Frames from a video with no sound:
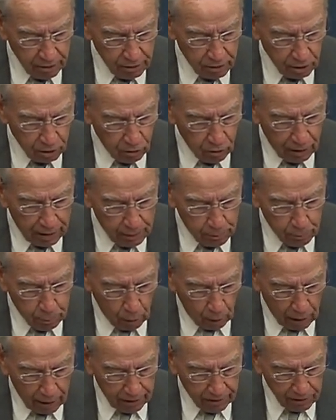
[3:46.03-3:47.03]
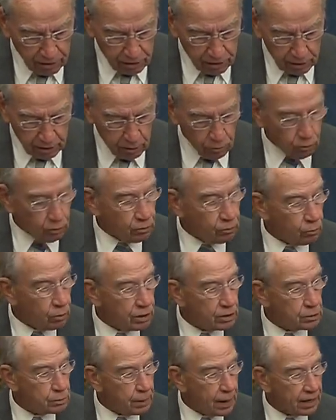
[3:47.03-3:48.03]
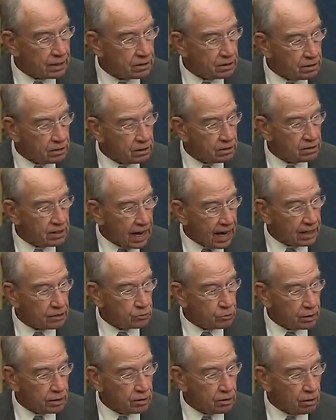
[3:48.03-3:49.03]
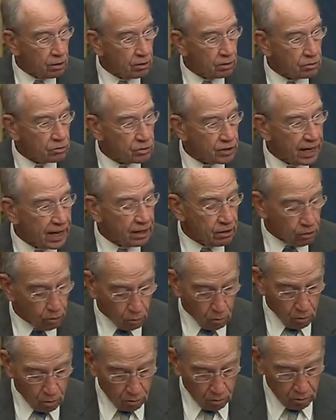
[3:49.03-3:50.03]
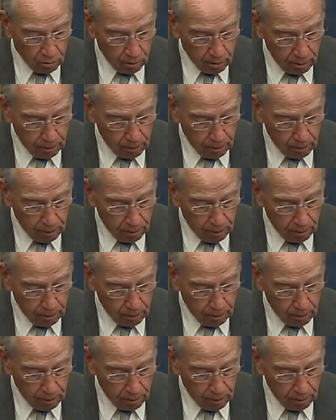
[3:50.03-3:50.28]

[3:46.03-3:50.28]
to great privacy with respect to their tax returns, end of quote.